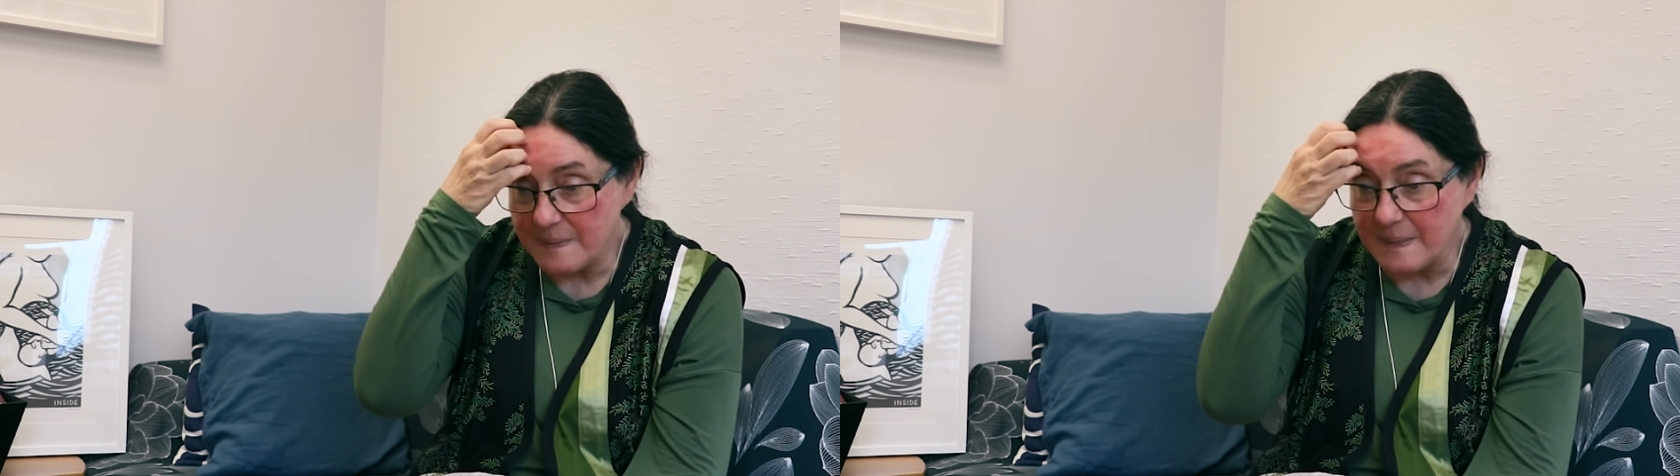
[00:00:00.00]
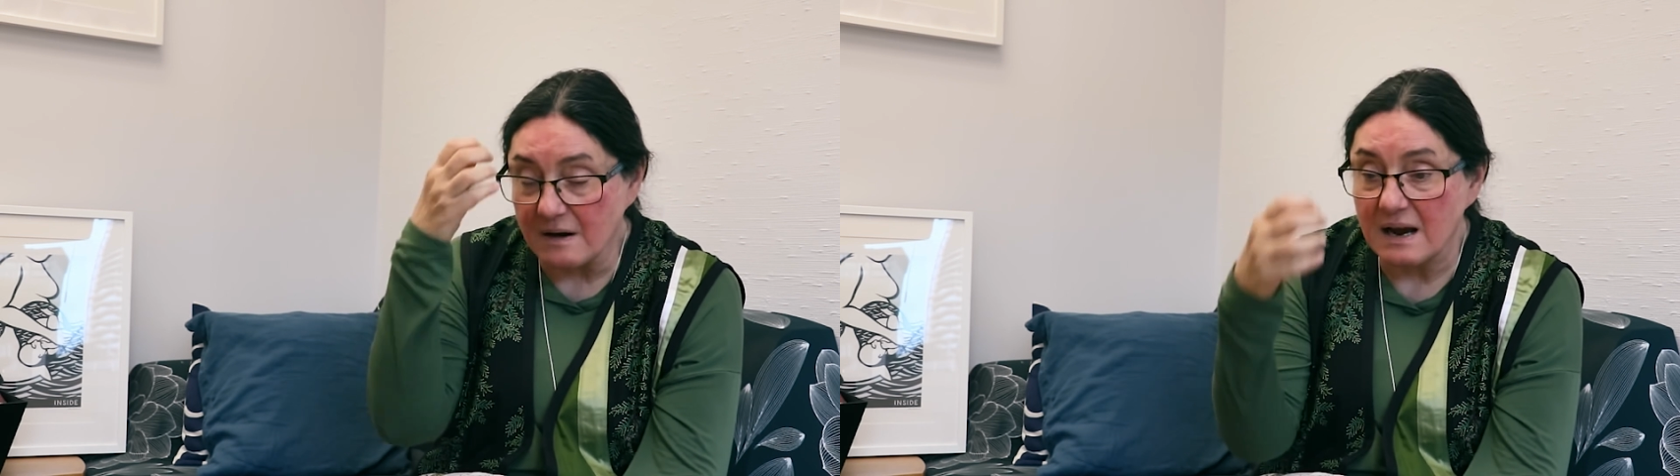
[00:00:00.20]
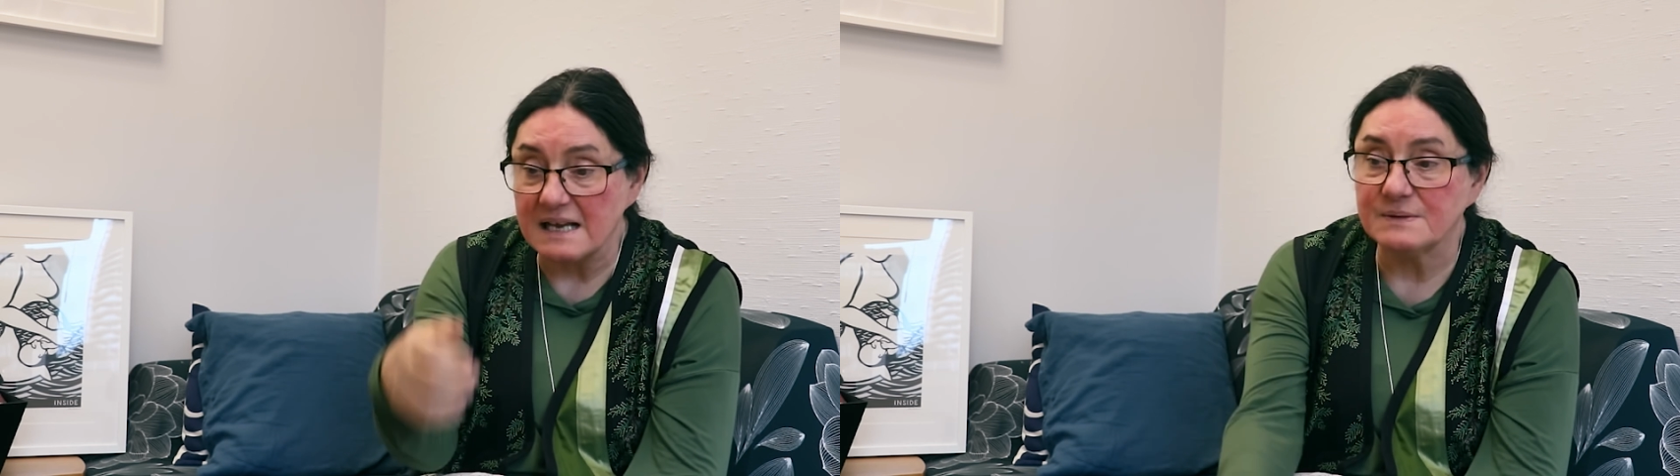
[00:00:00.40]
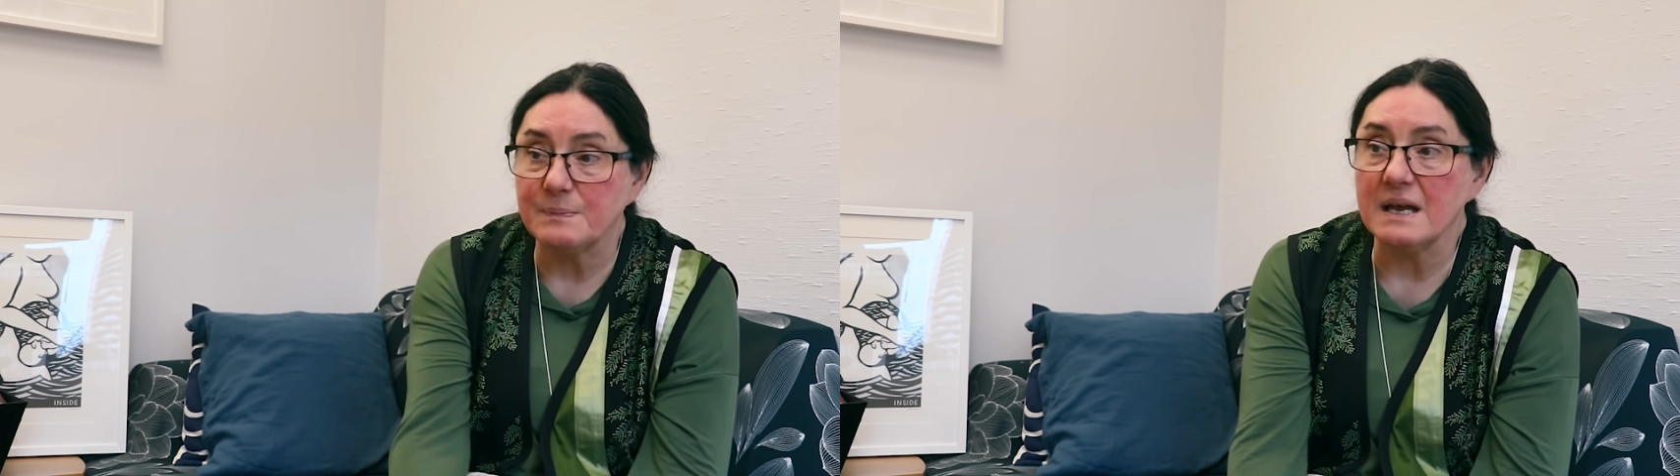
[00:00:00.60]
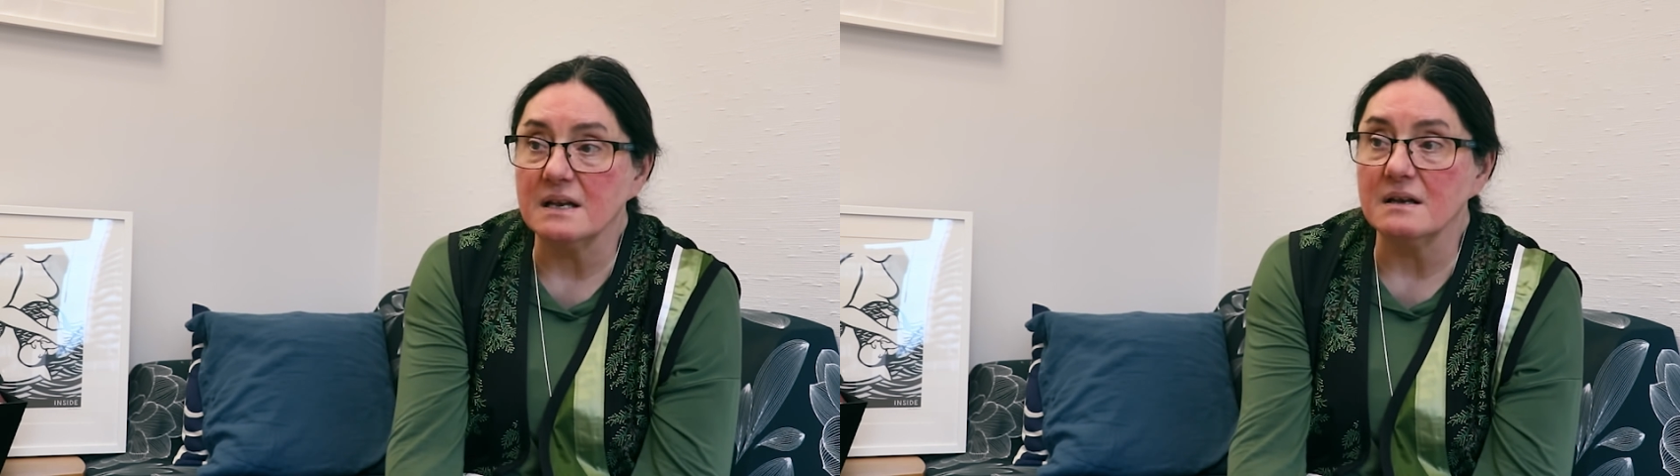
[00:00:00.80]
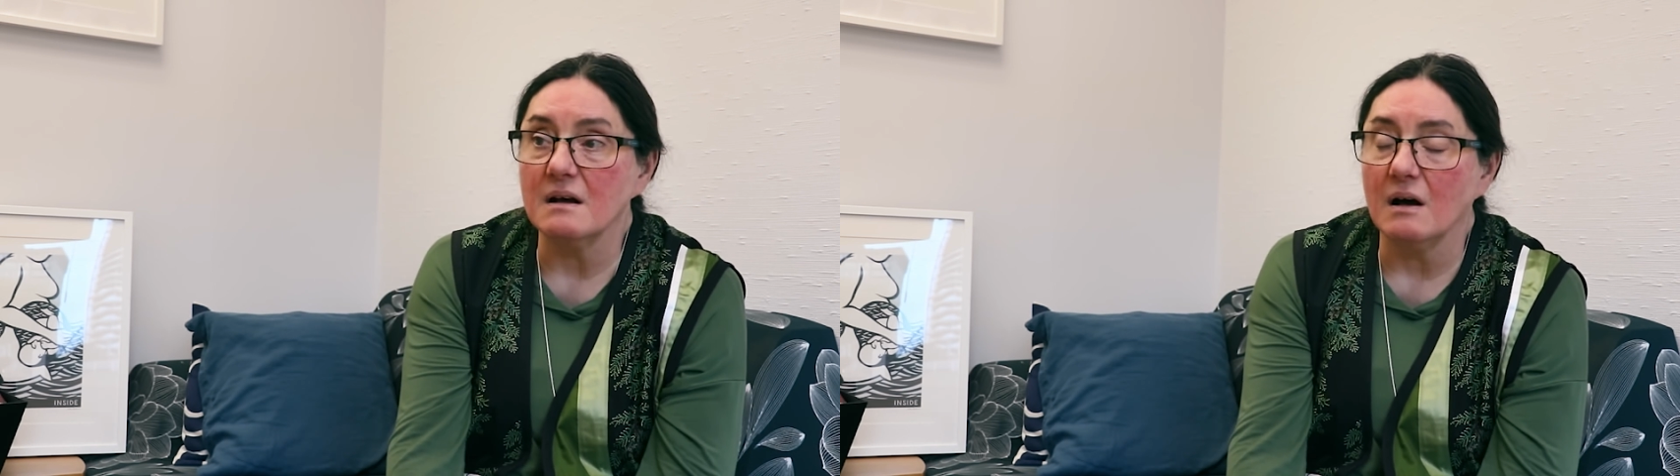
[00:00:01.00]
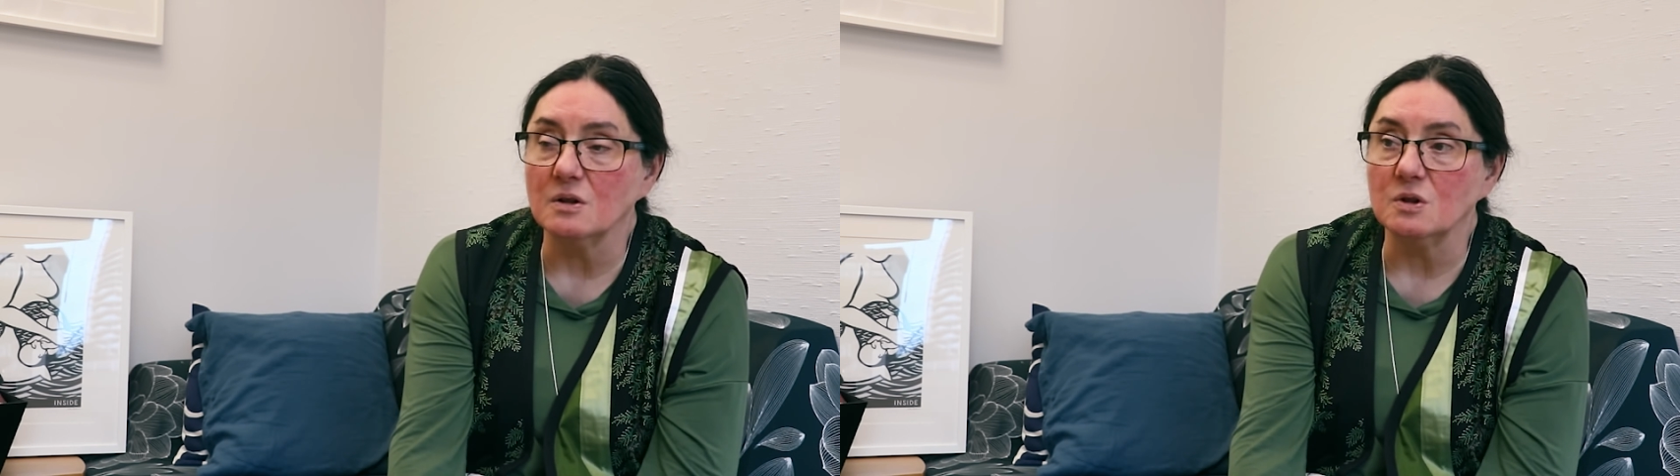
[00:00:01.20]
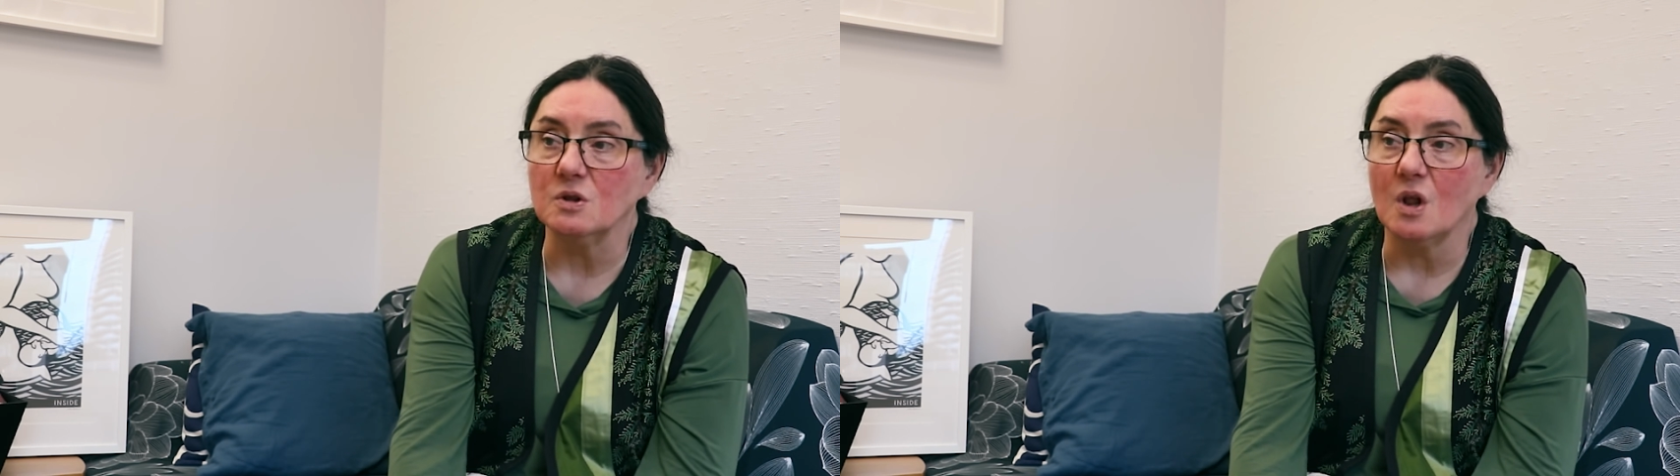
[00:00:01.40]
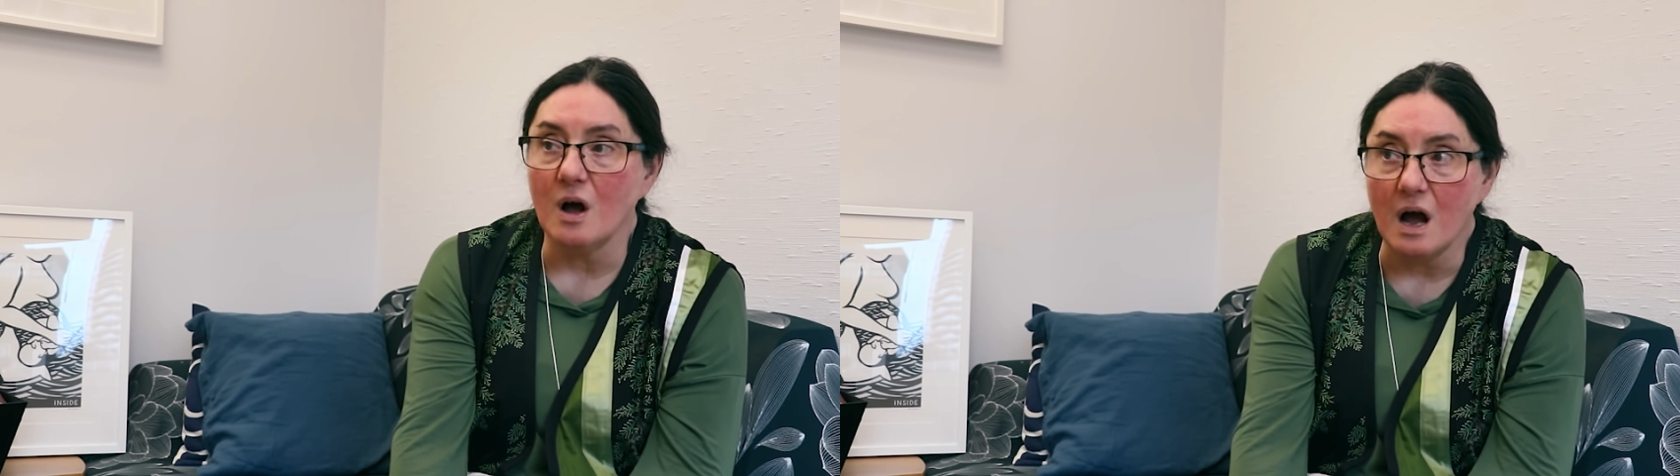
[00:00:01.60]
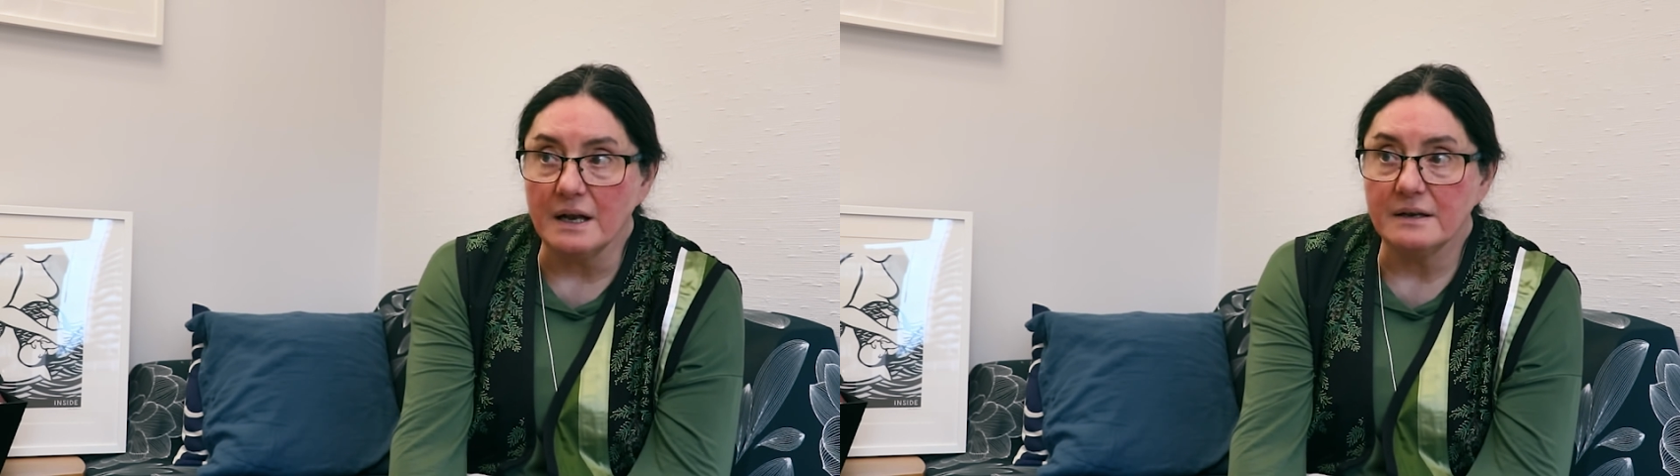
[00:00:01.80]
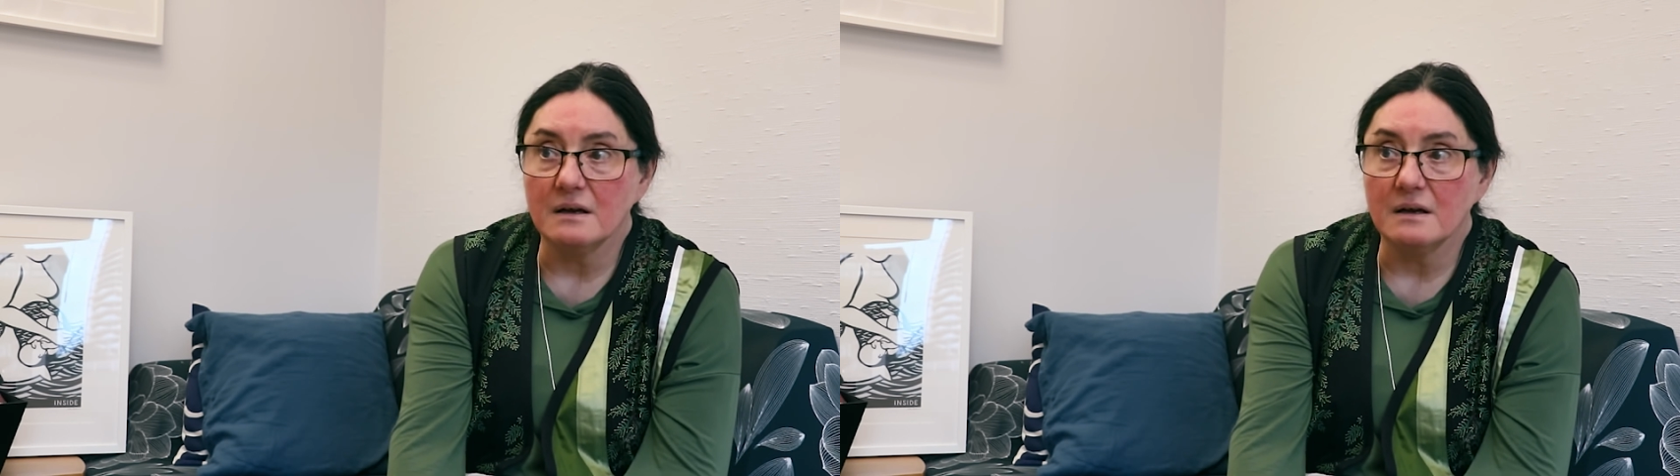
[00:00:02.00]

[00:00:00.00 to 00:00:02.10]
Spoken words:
There has been a lot